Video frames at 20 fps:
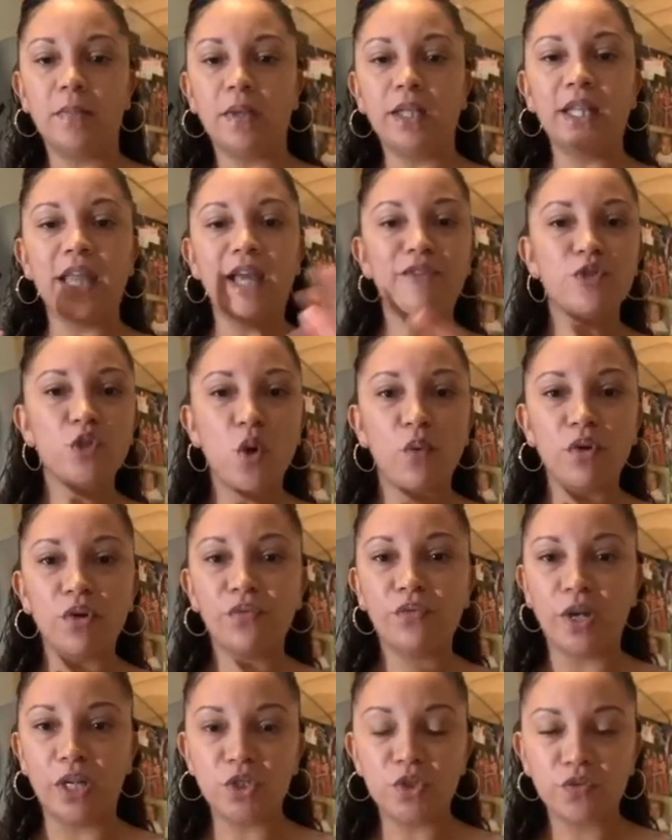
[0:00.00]
leftover
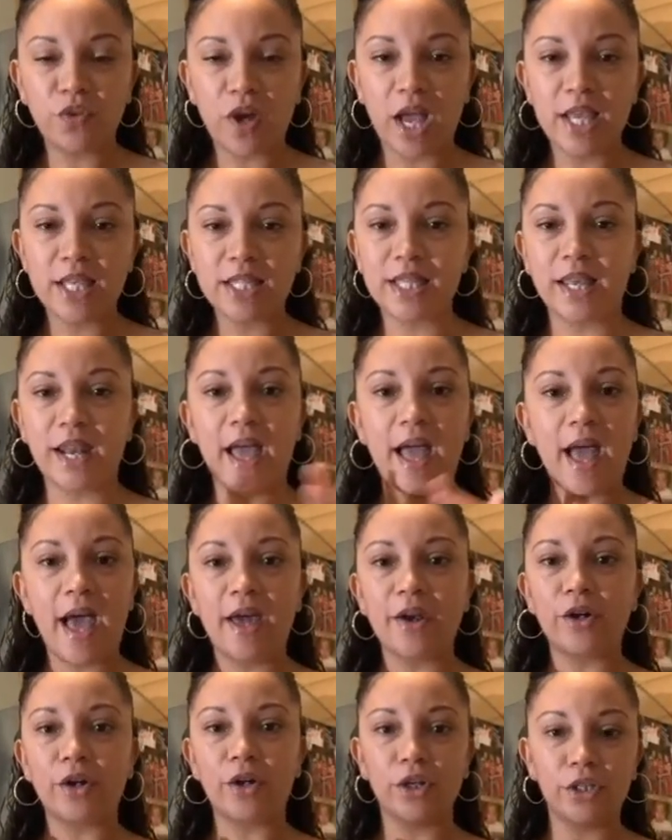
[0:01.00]
French fries that I
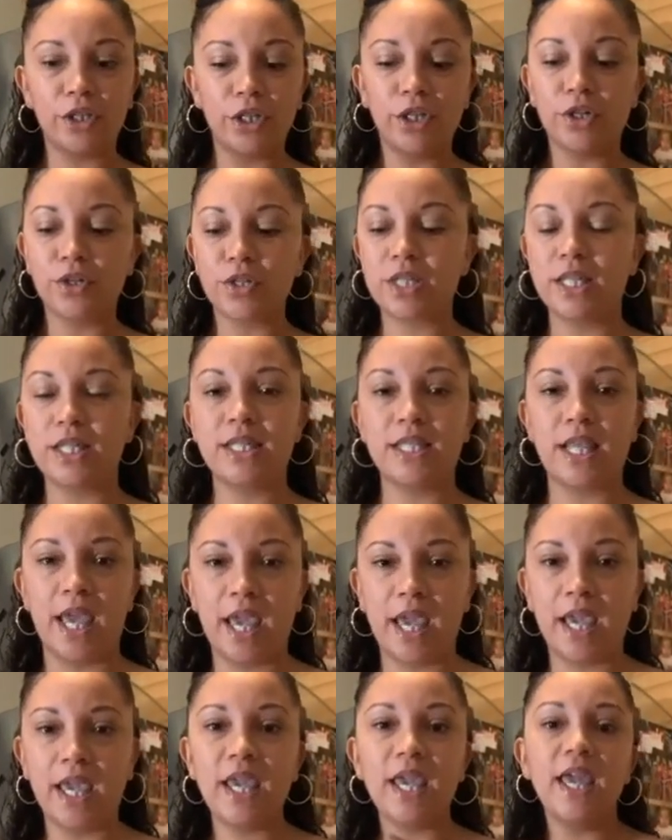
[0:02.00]
had earlier
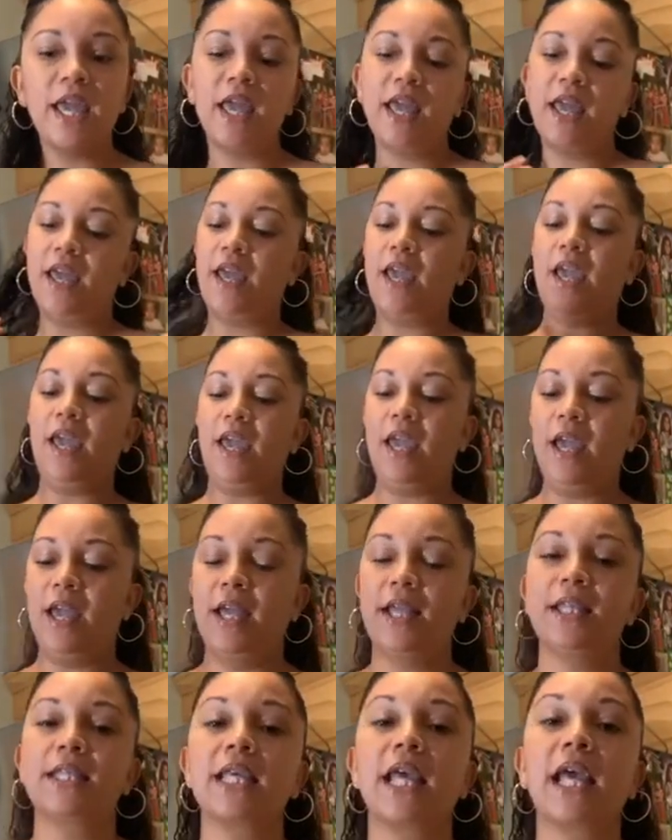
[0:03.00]
today,
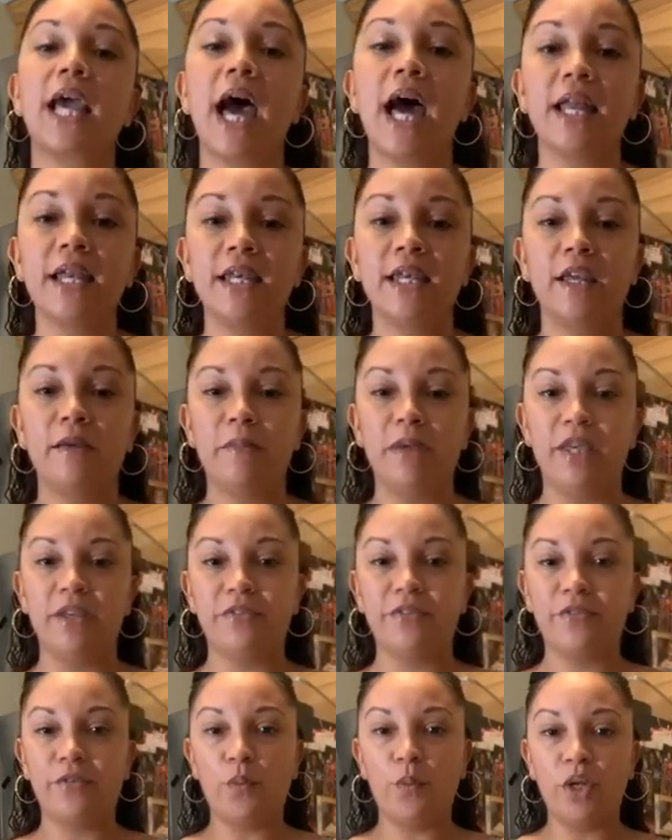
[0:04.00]
and carne
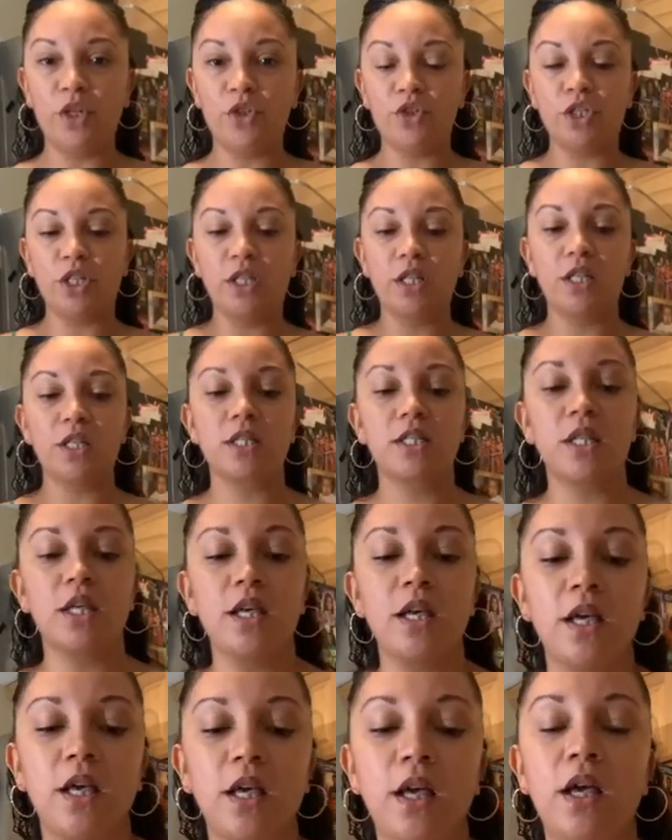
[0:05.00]
beef, which is
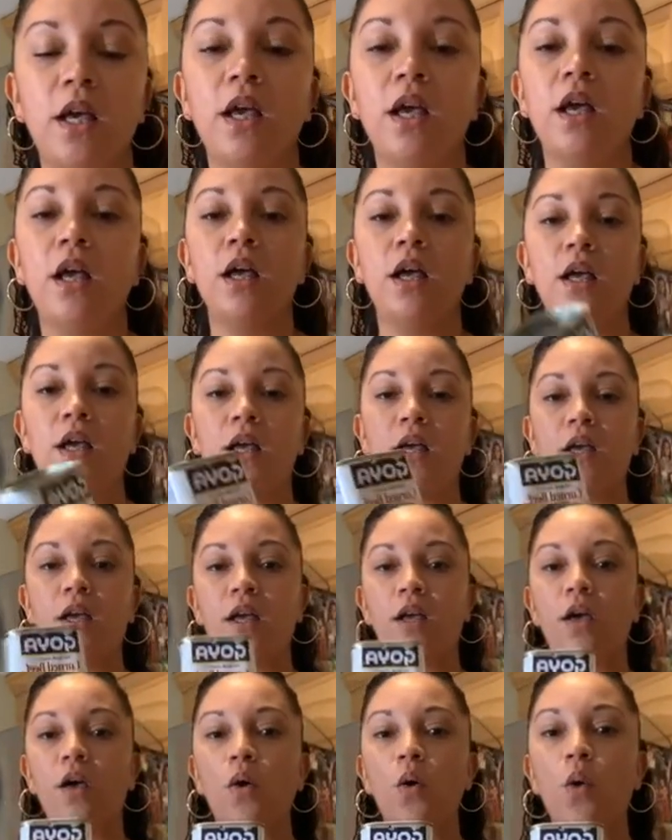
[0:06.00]

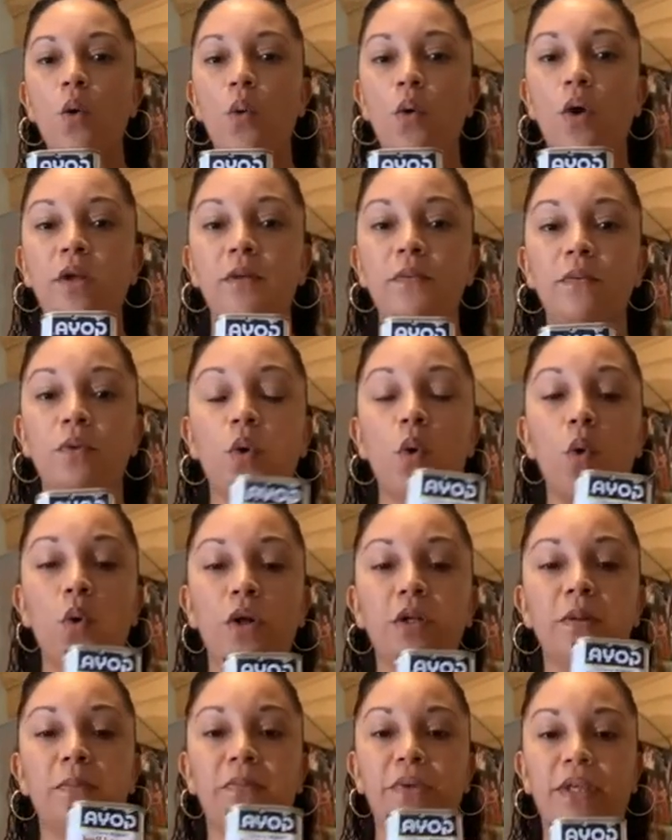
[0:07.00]

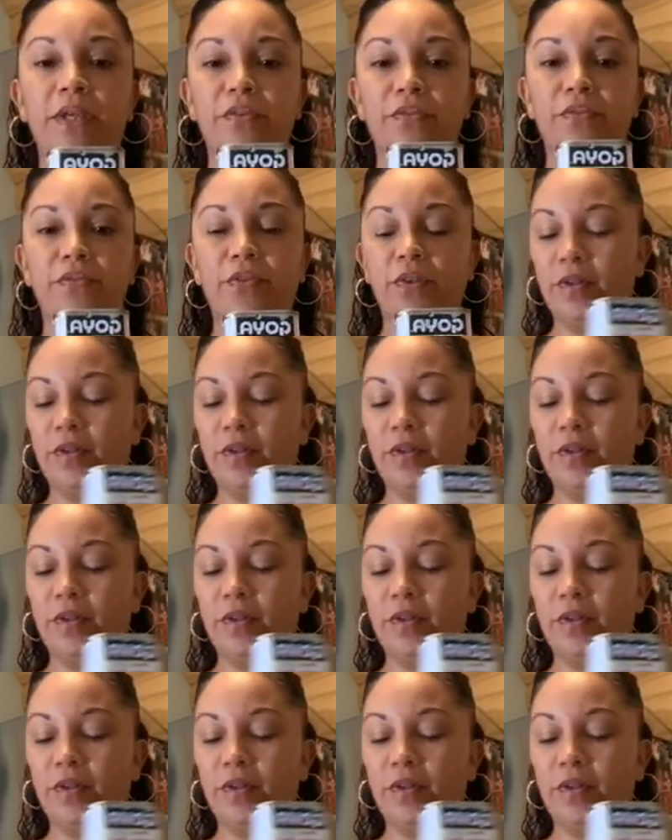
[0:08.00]
corned beef.